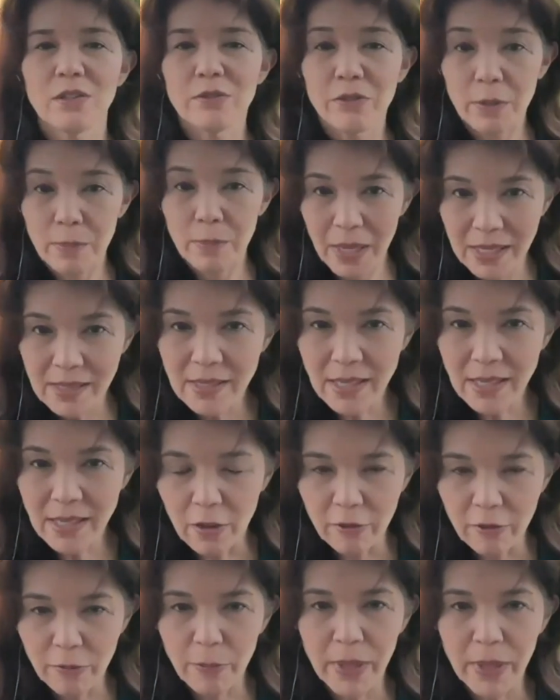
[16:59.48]
for
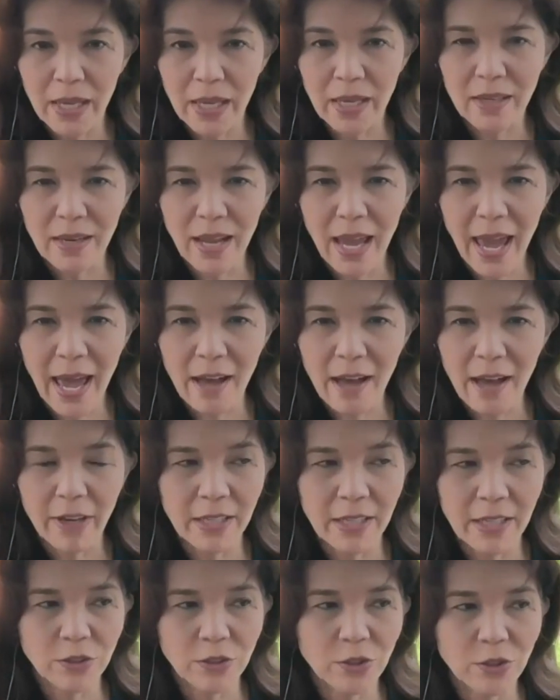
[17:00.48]
myself, being half
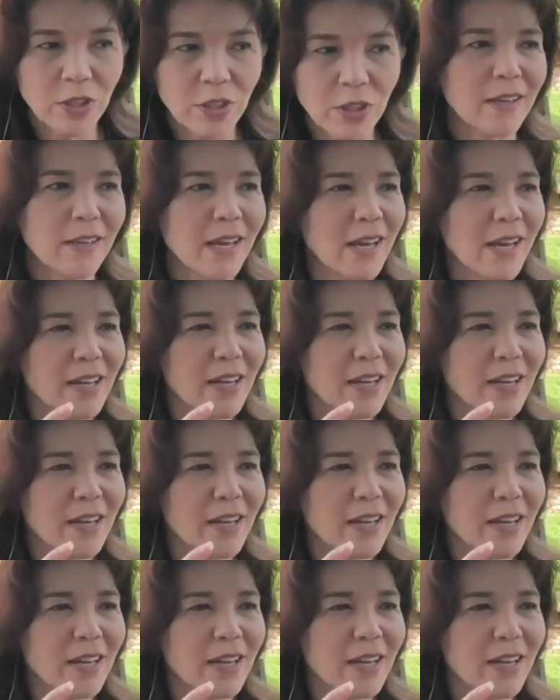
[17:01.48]
Asian and